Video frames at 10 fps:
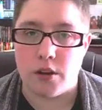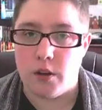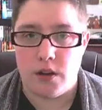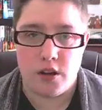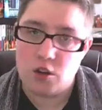You
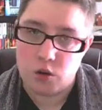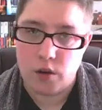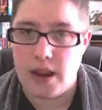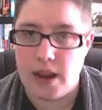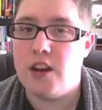can
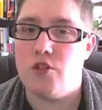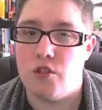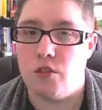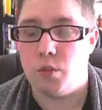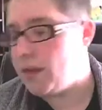enjoy
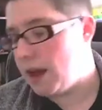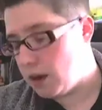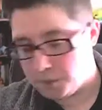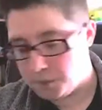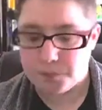angels without